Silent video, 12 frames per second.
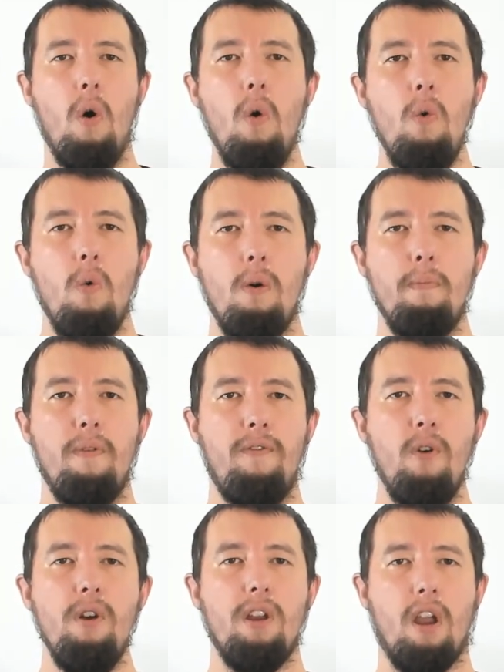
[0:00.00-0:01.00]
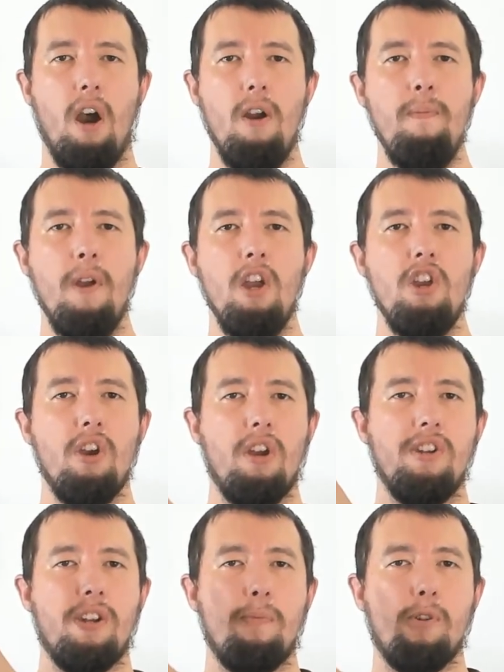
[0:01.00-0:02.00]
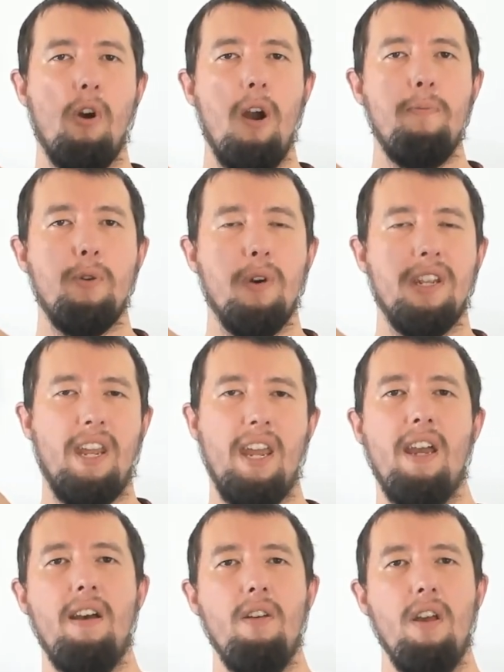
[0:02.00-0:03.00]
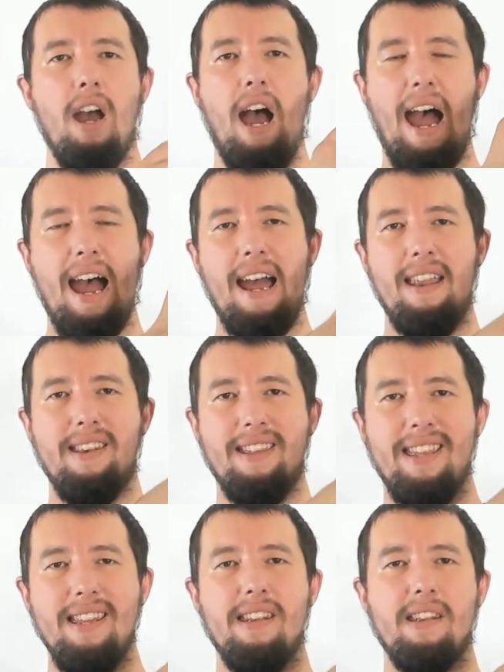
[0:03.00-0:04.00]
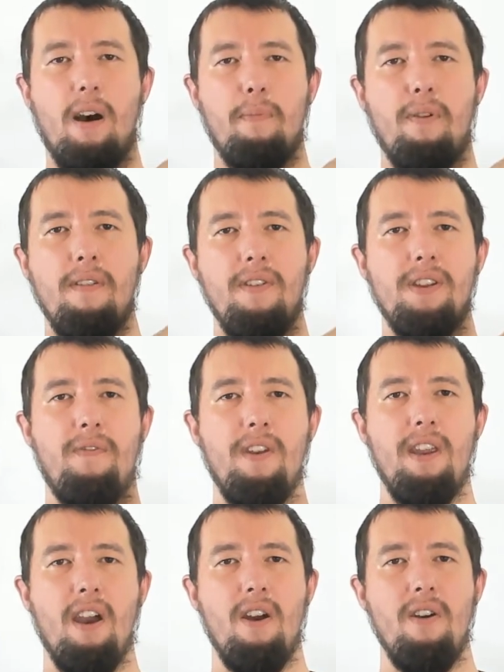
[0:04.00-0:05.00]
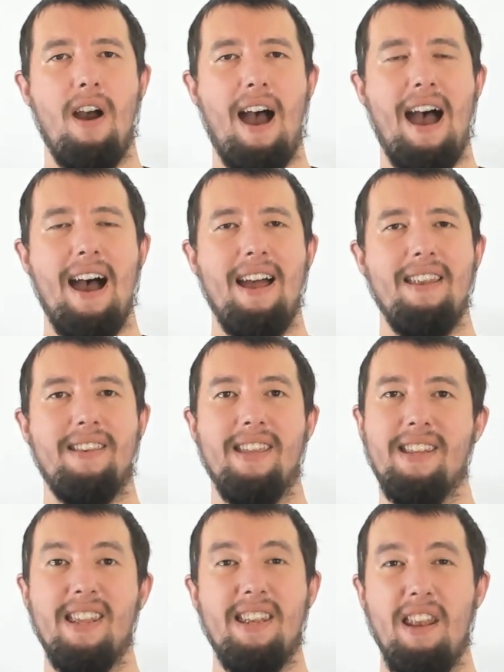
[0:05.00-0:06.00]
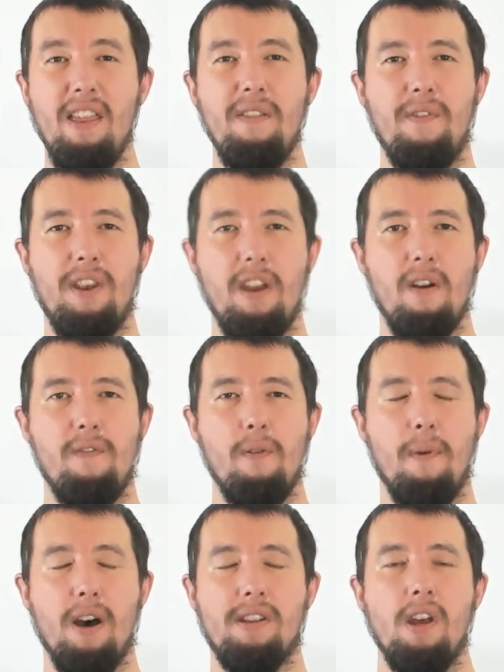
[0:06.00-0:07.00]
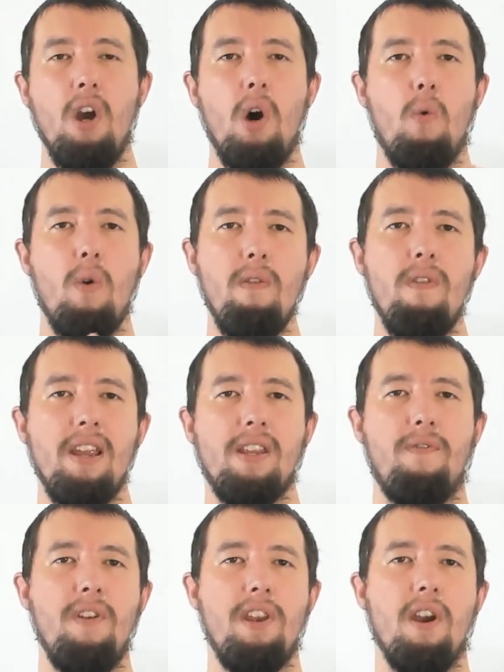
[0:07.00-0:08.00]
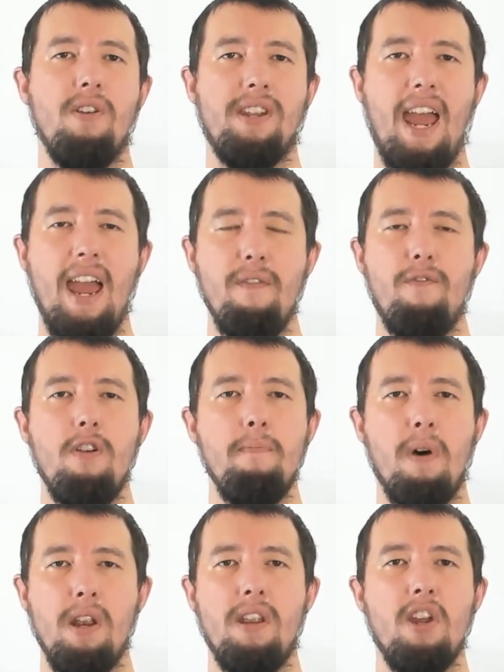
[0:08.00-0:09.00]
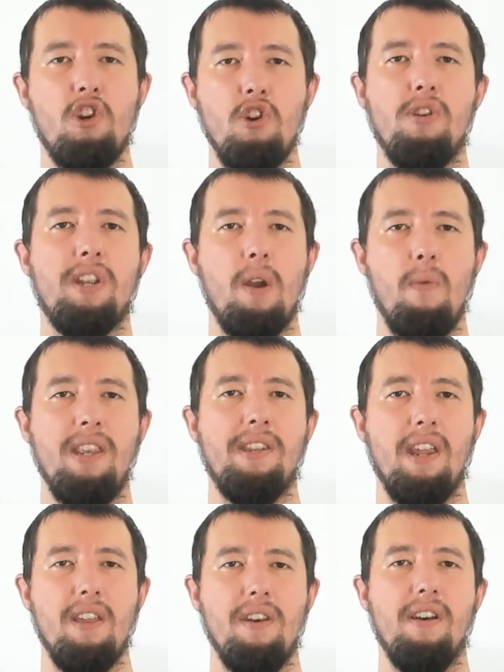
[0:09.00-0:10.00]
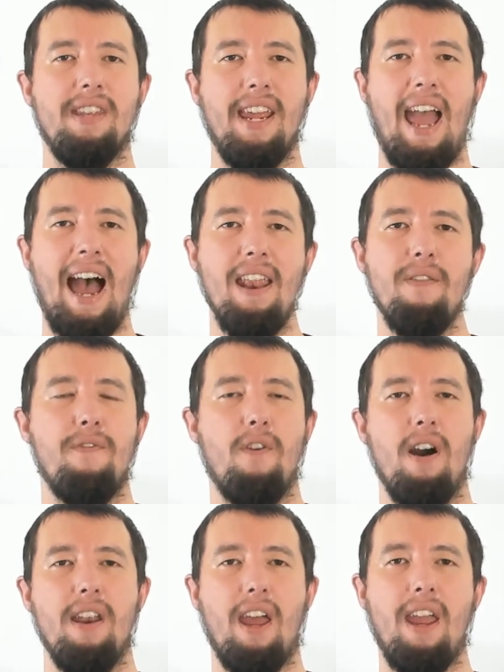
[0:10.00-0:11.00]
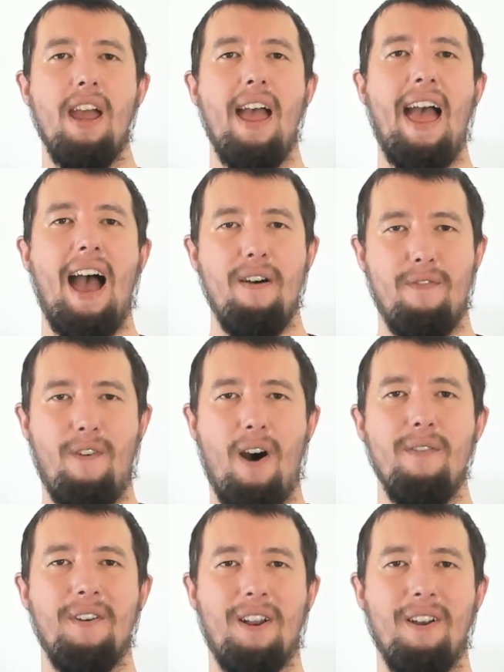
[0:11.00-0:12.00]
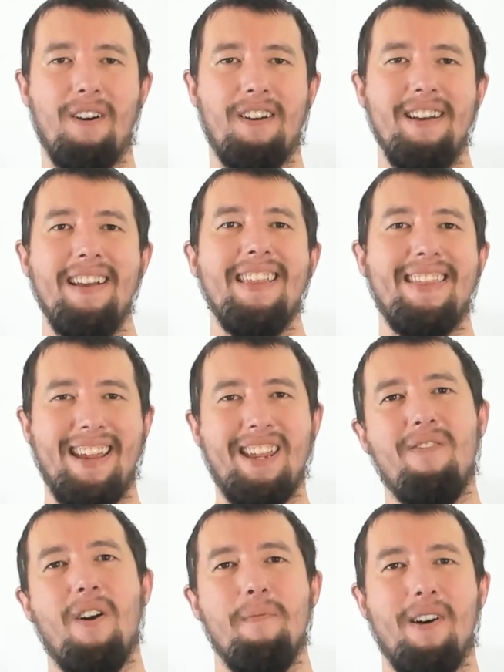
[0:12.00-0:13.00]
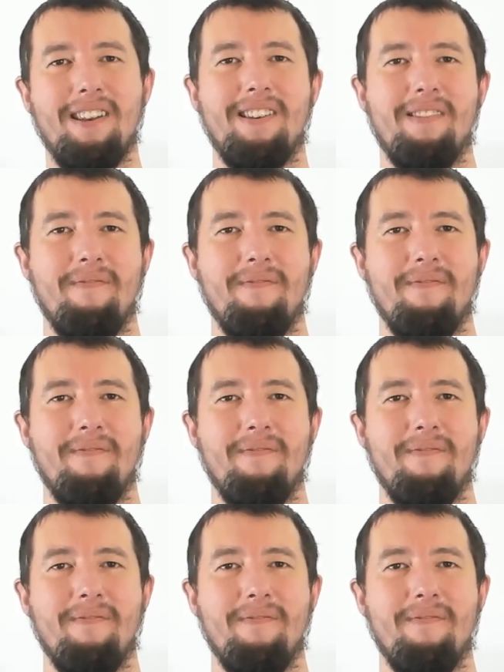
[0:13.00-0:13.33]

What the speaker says: Oh, before you go, you can subscribe to us here, and this is our previous video, and this is another video from us. We release videos every Monday, Tuesday, Wednesday, Thursday and Friday at 5 o'clock. Thank you very much.